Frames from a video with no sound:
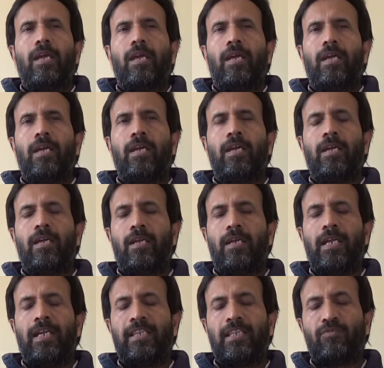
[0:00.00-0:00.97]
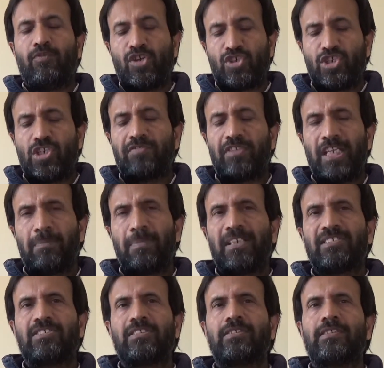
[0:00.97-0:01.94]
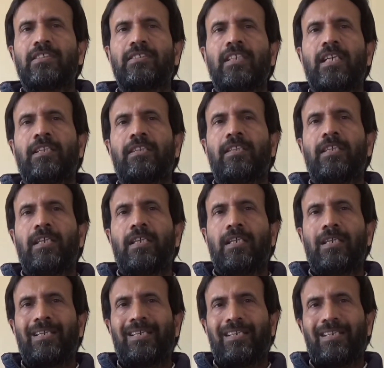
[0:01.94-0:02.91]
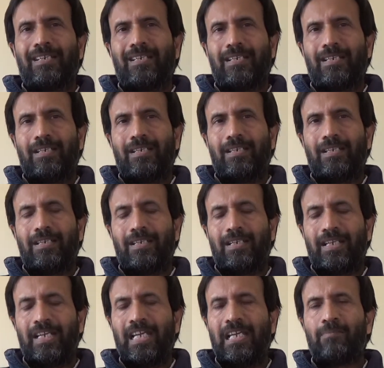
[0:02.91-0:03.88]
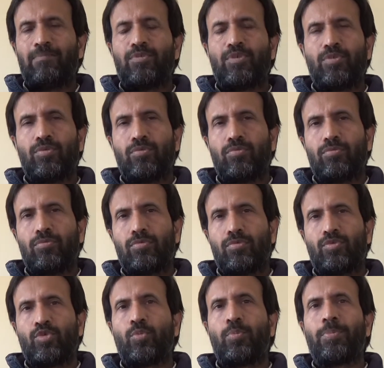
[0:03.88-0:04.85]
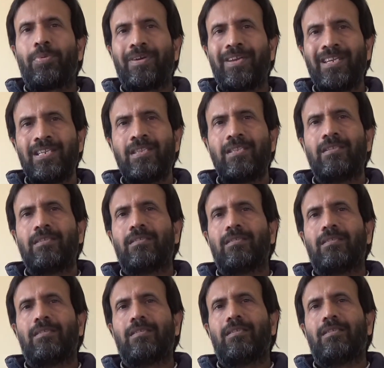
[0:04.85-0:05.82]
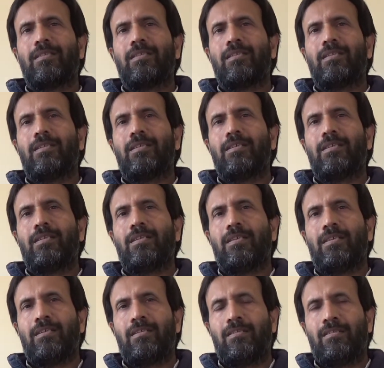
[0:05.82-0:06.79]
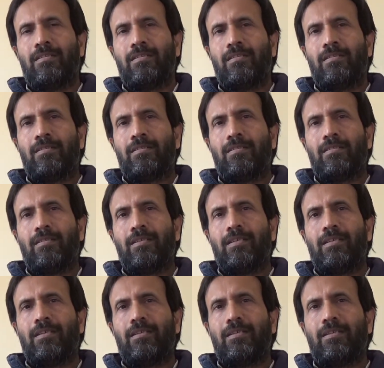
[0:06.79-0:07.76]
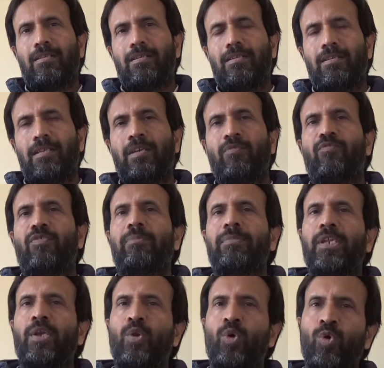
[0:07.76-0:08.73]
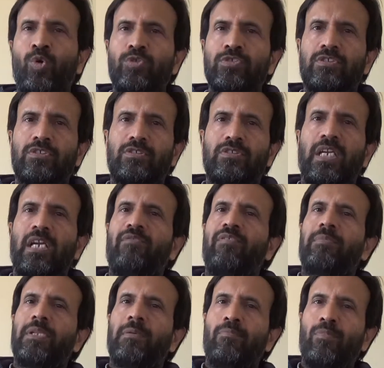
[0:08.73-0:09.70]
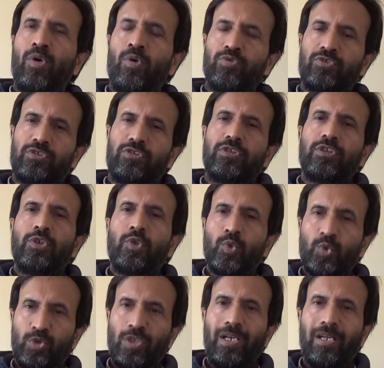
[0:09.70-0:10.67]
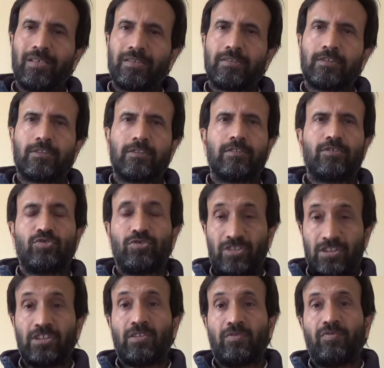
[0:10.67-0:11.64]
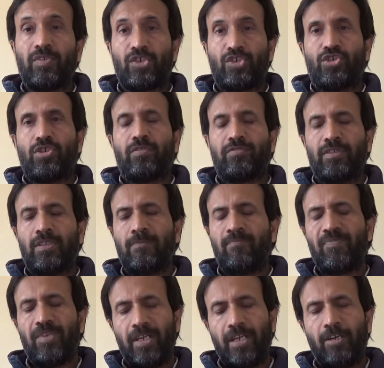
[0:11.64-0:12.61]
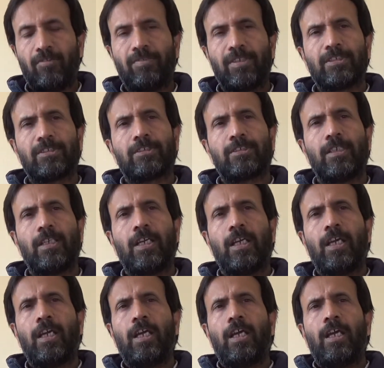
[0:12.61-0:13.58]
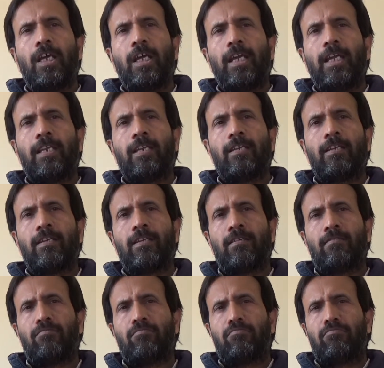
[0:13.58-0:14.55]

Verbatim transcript: and the function of the air passages is that they help you to breathe in from the nose and from the mouth to the lungs. So this is the function of the airways. And uh,